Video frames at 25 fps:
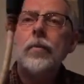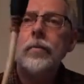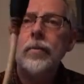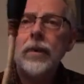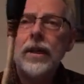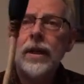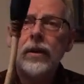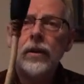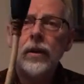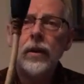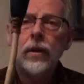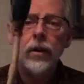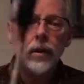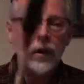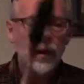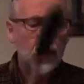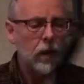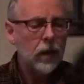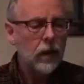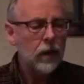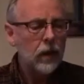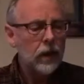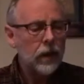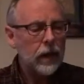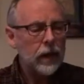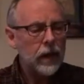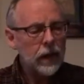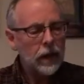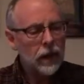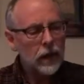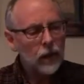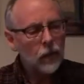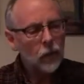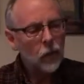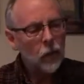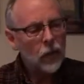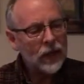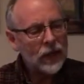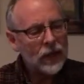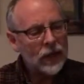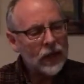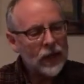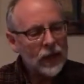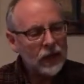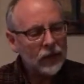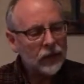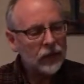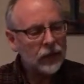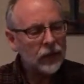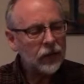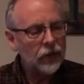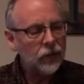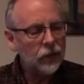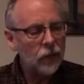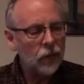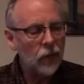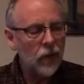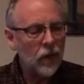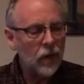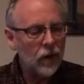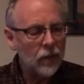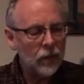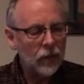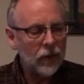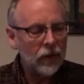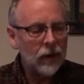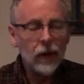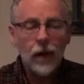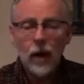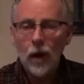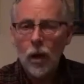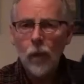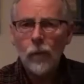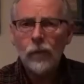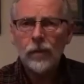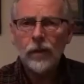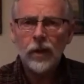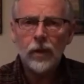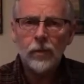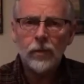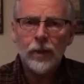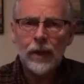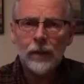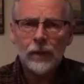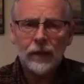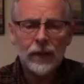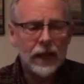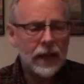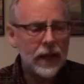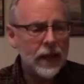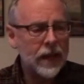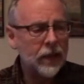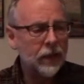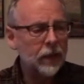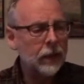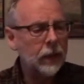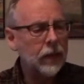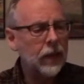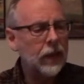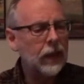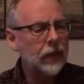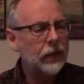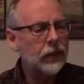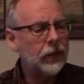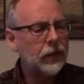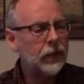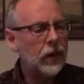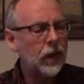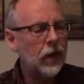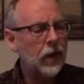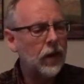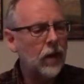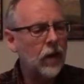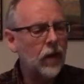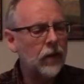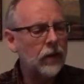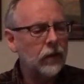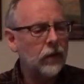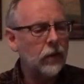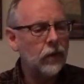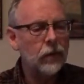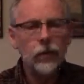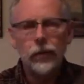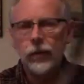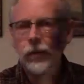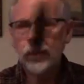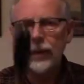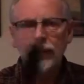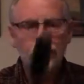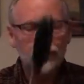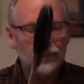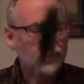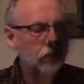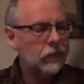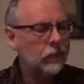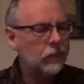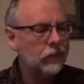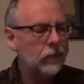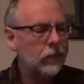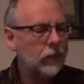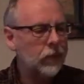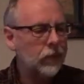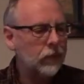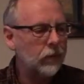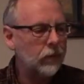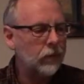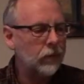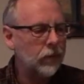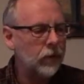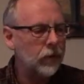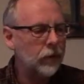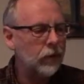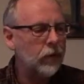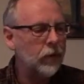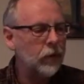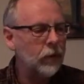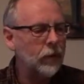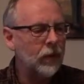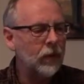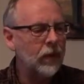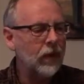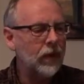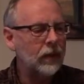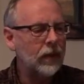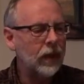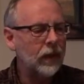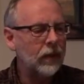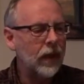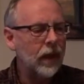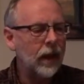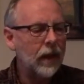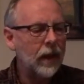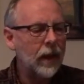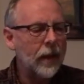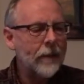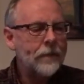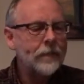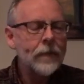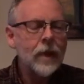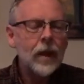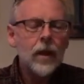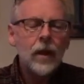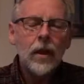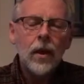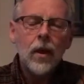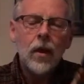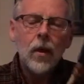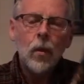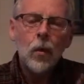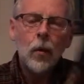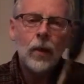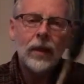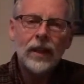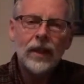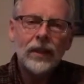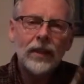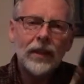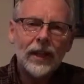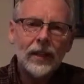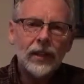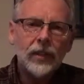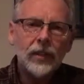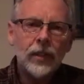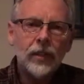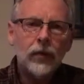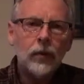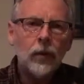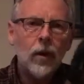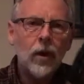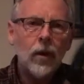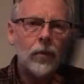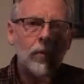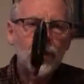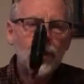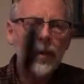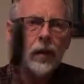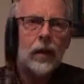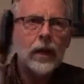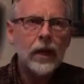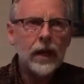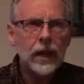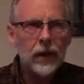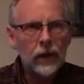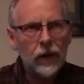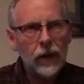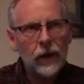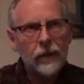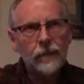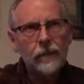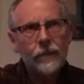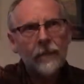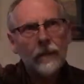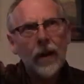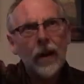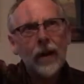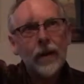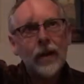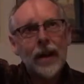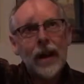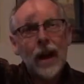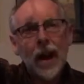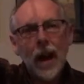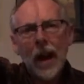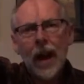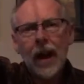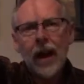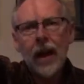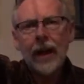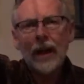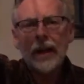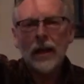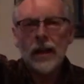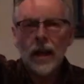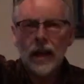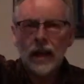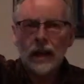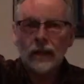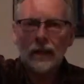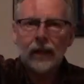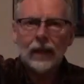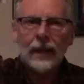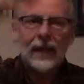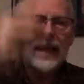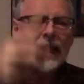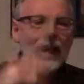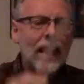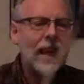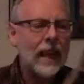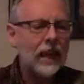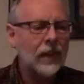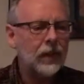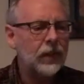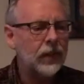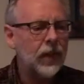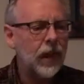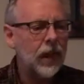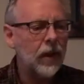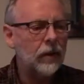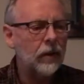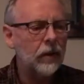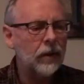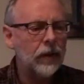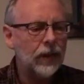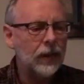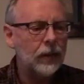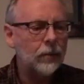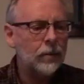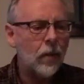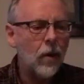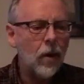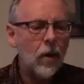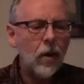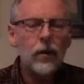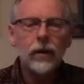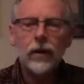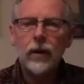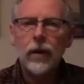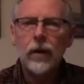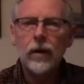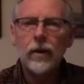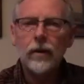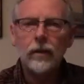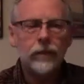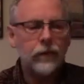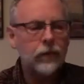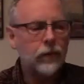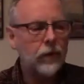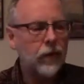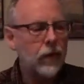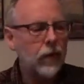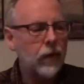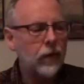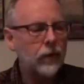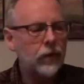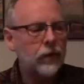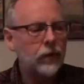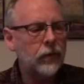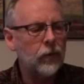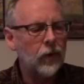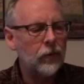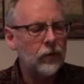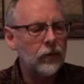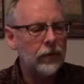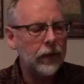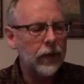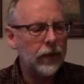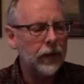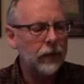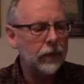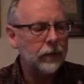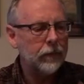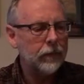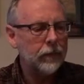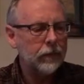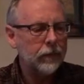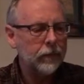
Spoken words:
beater, when it hits the drum, and hopefully you'll be able to hear this through the YouTube and things like that. When this hits the drum, you'll hear a very high kind of clicking sound that's part of the drumstick.